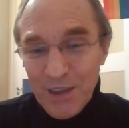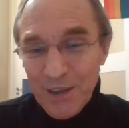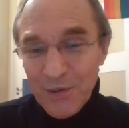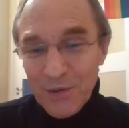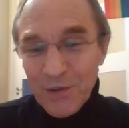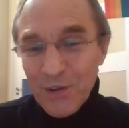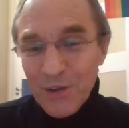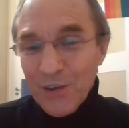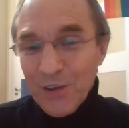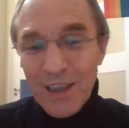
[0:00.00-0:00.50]

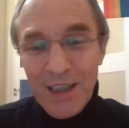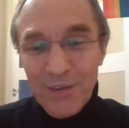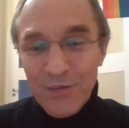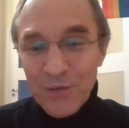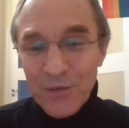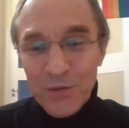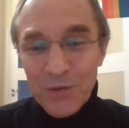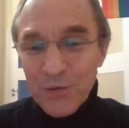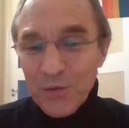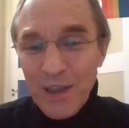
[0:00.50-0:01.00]
don't have
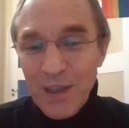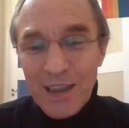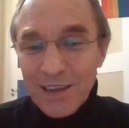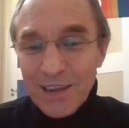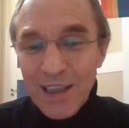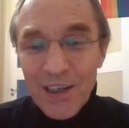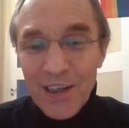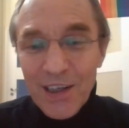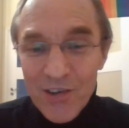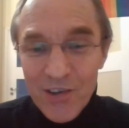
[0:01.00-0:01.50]
to write
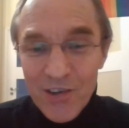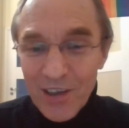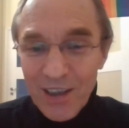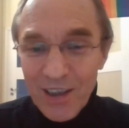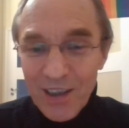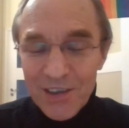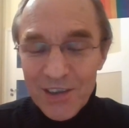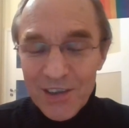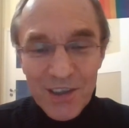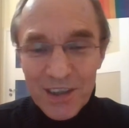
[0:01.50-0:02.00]

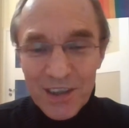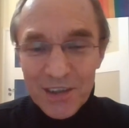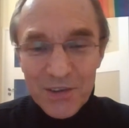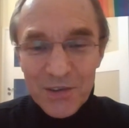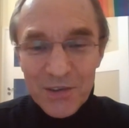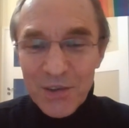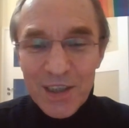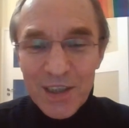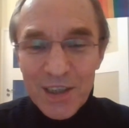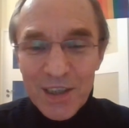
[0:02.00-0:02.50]
anything, just to
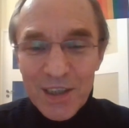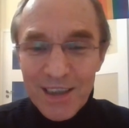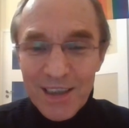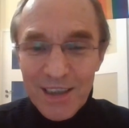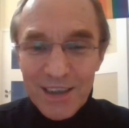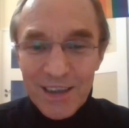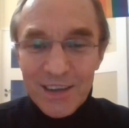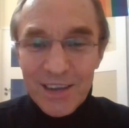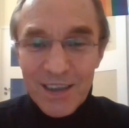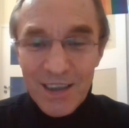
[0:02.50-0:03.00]

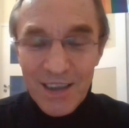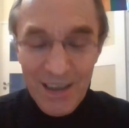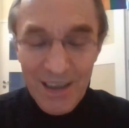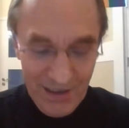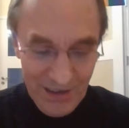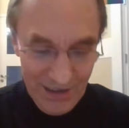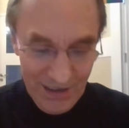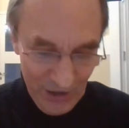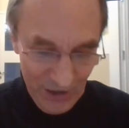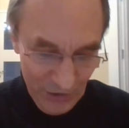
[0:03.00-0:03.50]
indicate the
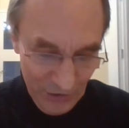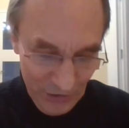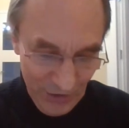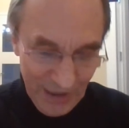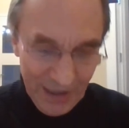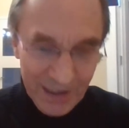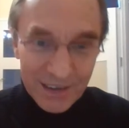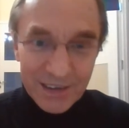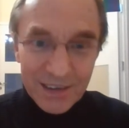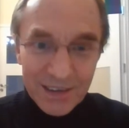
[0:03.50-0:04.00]

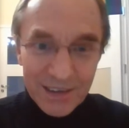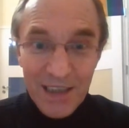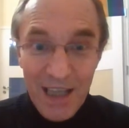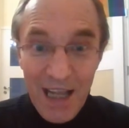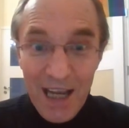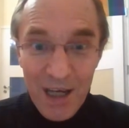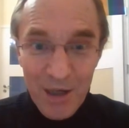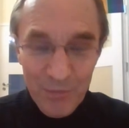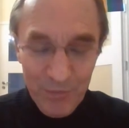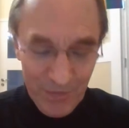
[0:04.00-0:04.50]
correct
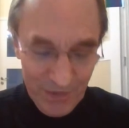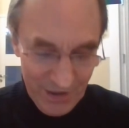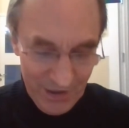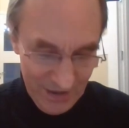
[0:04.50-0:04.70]
theme.